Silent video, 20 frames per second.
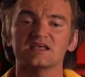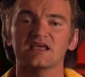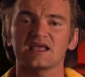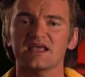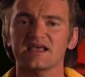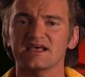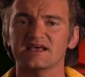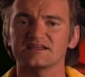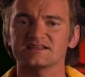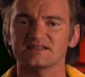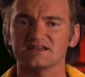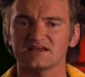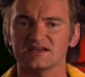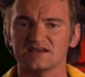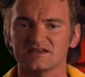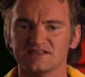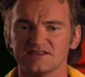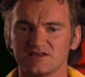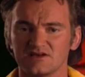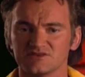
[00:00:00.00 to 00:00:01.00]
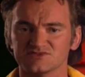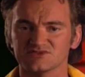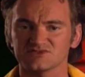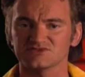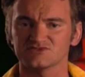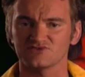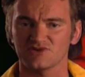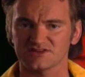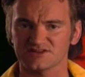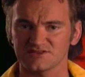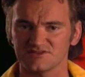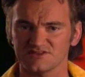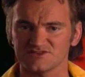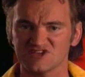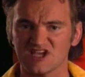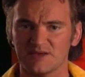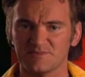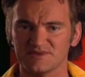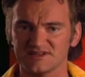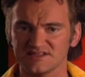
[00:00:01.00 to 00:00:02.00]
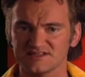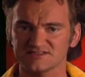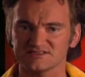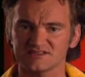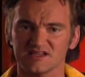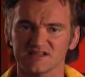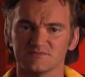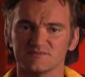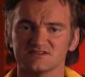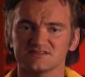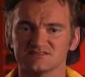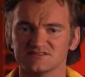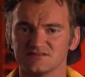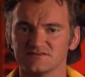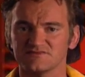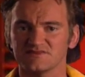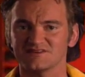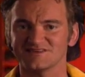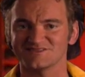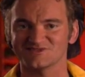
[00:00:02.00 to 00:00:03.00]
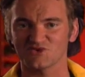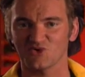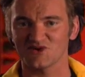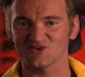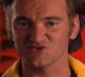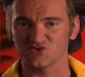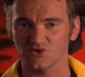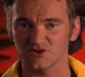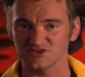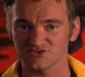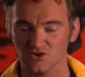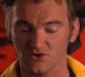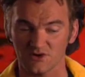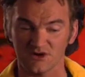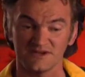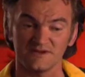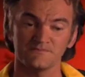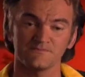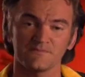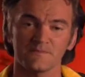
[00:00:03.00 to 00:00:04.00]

and he also directed the Japanese segments of Tora Tora Tora,